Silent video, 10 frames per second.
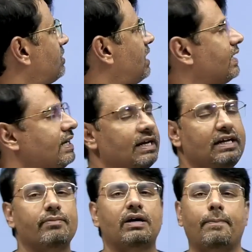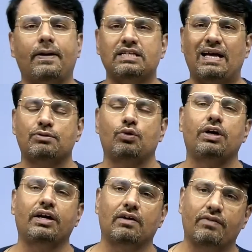are asked whether this series is
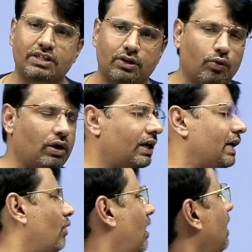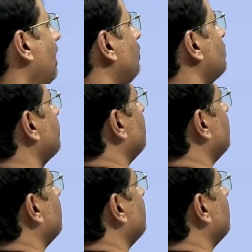absolutely convergent or not. So,